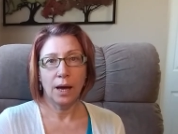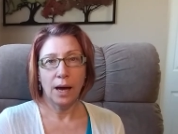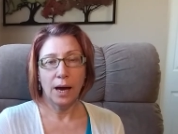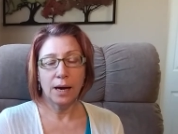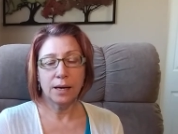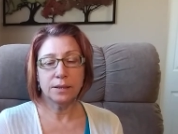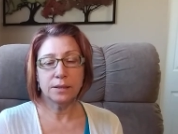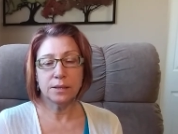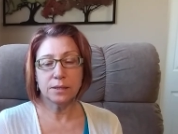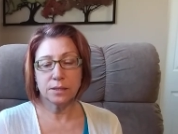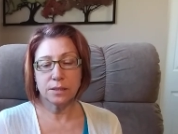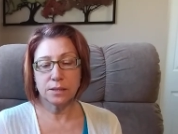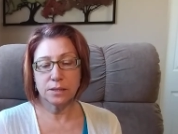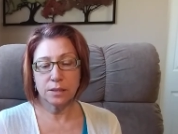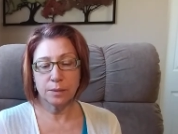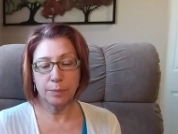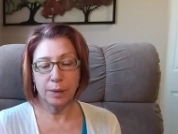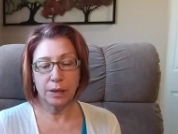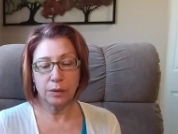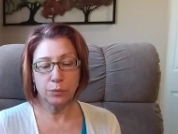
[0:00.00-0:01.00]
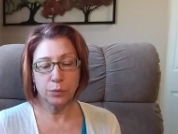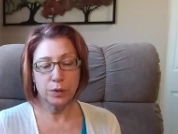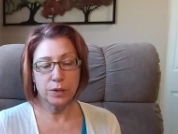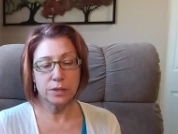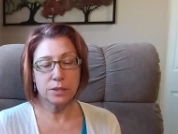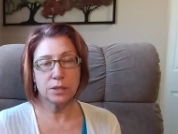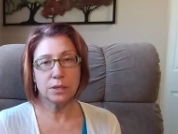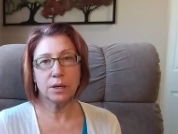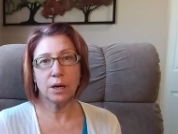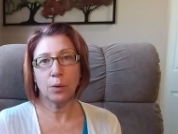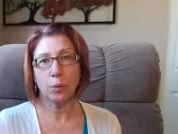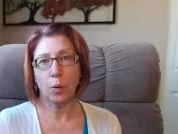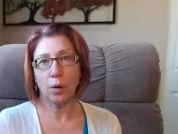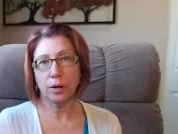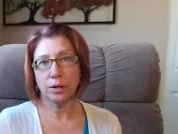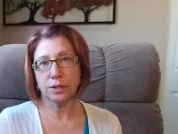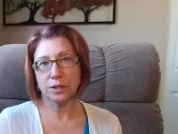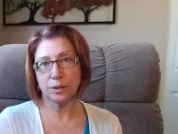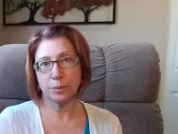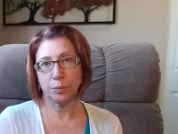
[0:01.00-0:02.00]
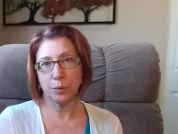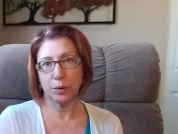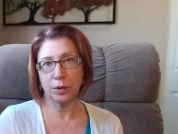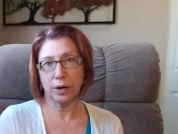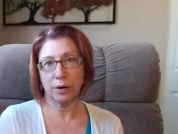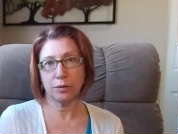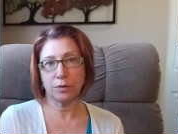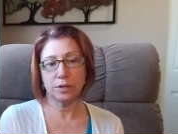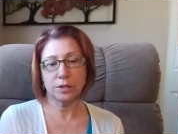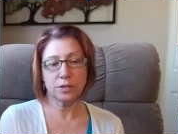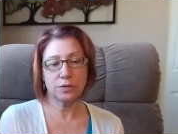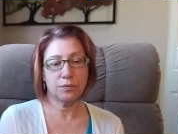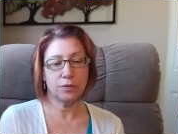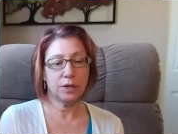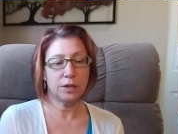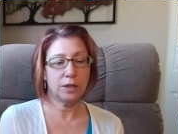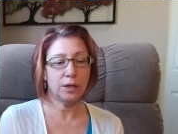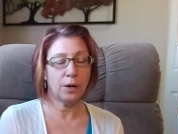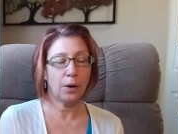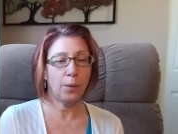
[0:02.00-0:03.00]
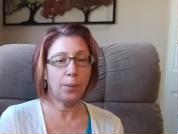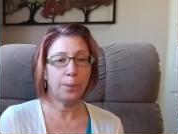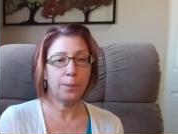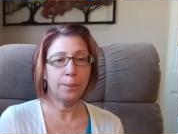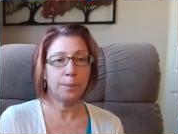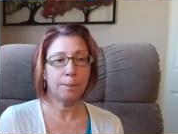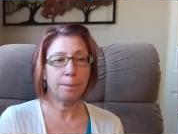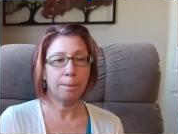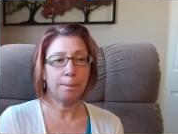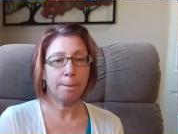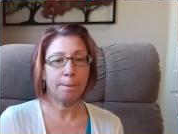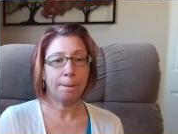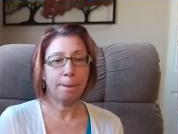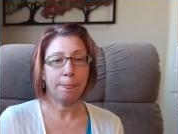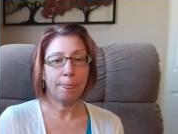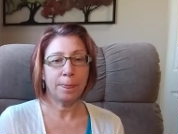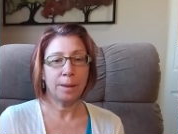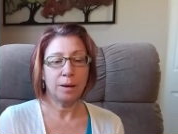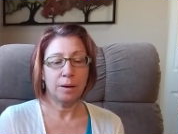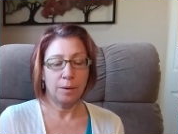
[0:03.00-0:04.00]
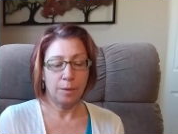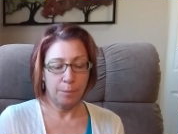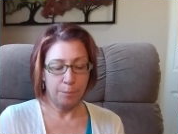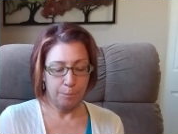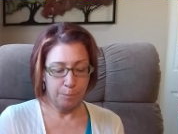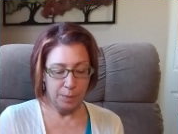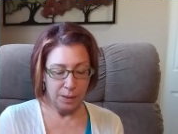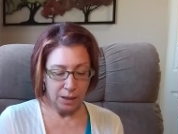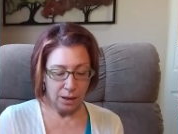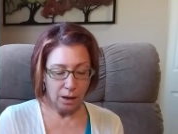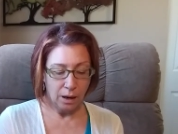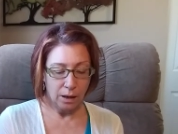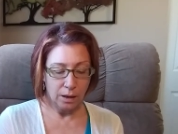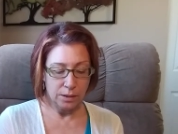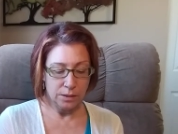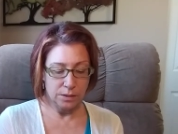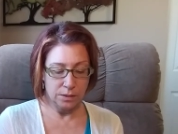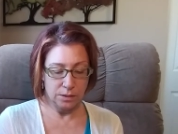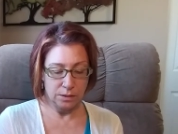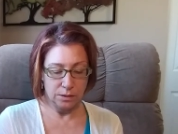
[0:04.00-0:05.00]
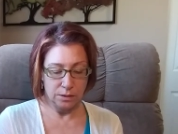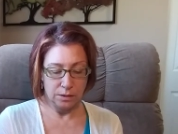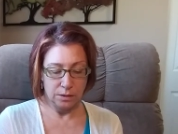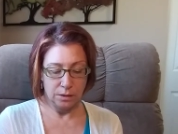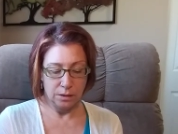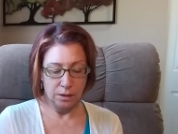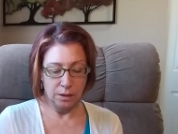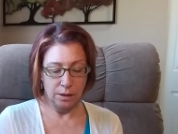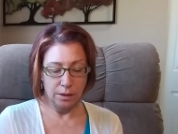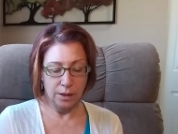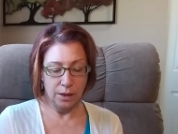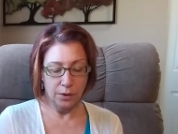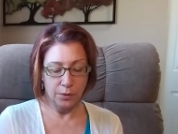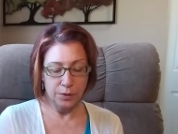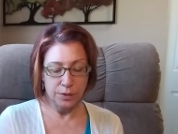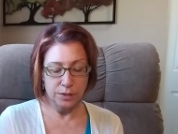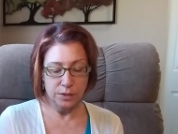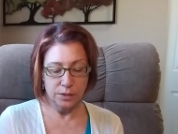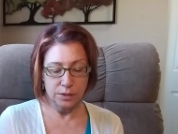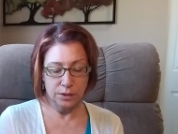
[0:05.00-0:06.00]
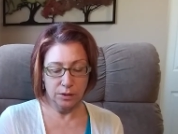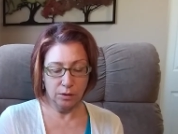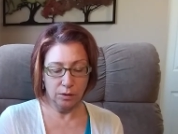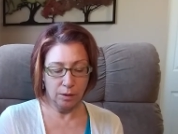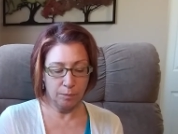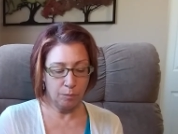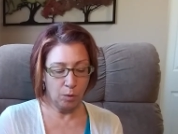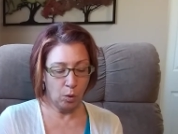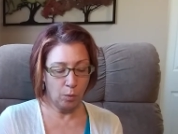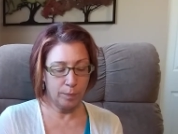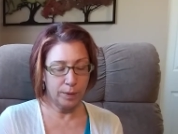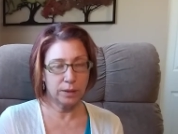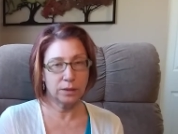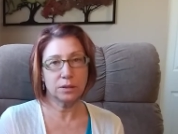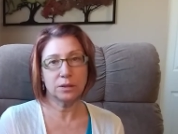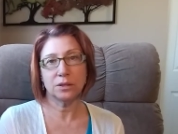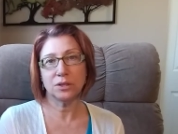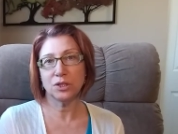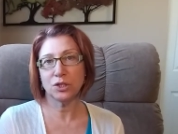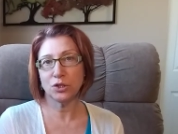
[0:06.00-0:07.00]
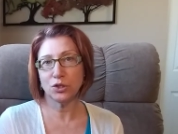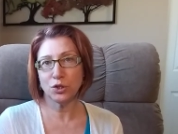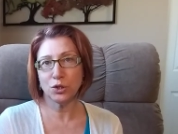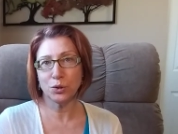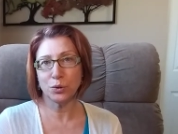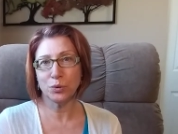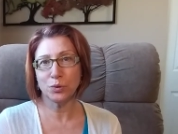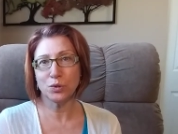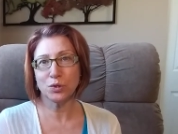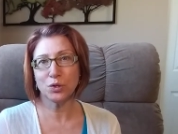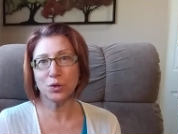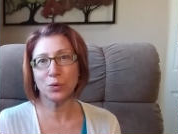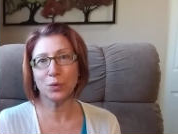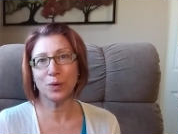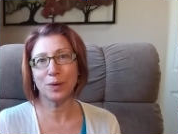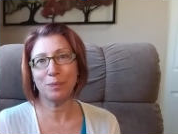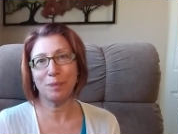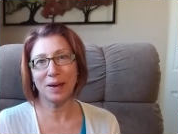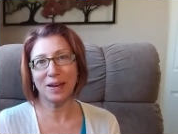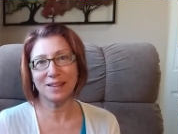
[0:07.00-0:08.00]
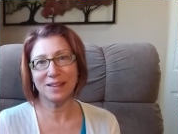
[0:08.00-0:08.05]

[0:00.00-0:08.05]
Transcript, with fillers: And this is the main reason I wanted to put out this video because there is still a moment to choose to repent.